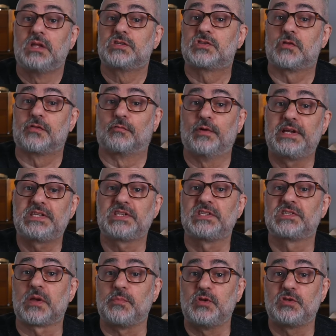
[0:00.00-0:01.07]
So the
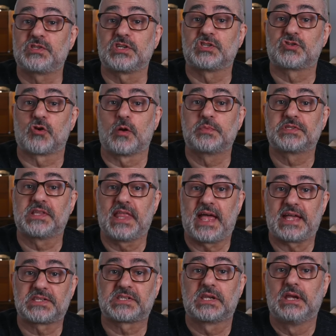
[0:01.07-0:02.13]
reasons I'm using strobes
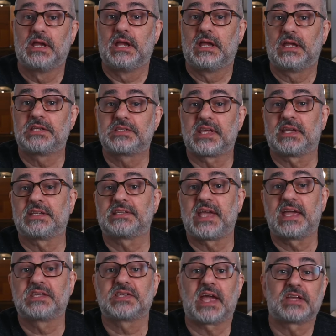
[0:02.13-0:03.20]
less is that it
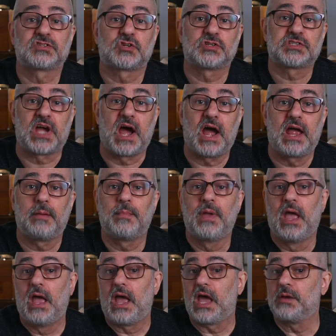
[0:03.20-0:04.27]
takes extra time
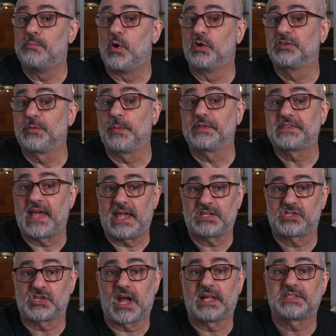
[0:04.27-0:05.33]
and multiple
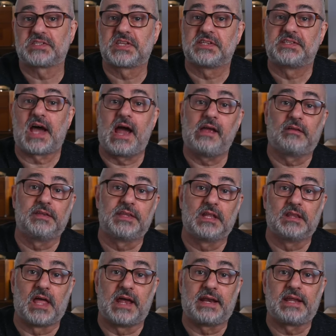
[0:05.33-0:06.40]
test shots to dial in the
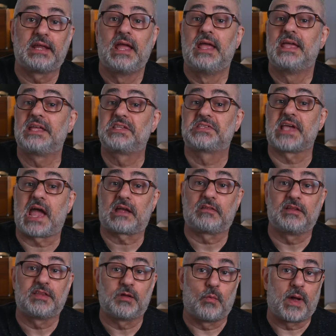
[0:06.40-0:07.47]
lighting
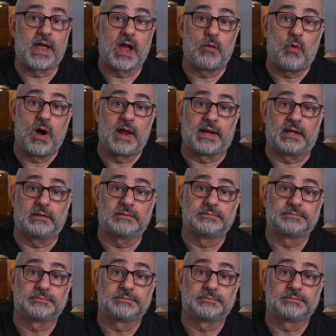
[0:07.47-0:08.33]
exactly the way I want it.